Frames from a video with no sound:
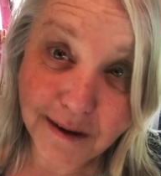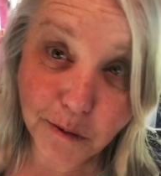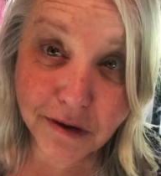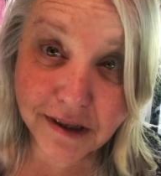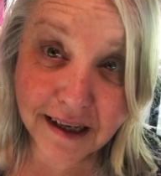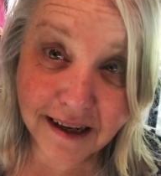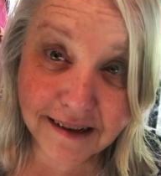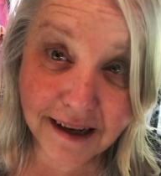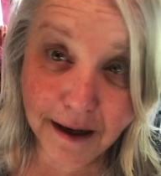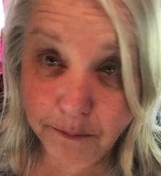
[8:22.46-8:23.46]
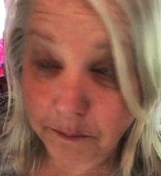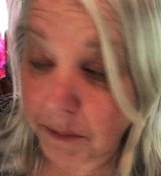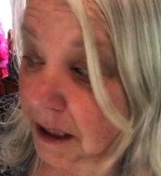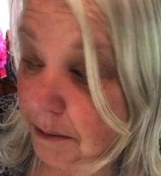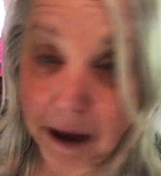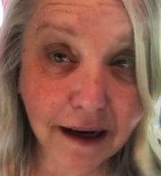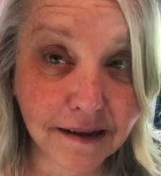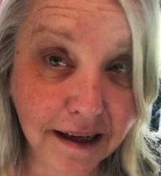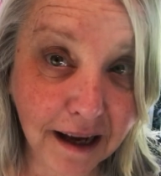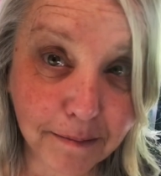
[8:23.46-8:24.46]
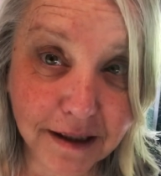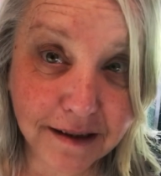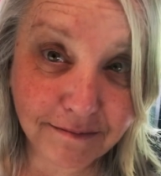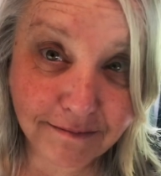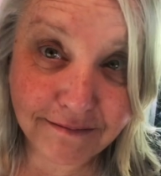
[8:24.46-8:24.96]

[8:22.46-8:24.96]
We'll see you next time. Me, Max, and Captain.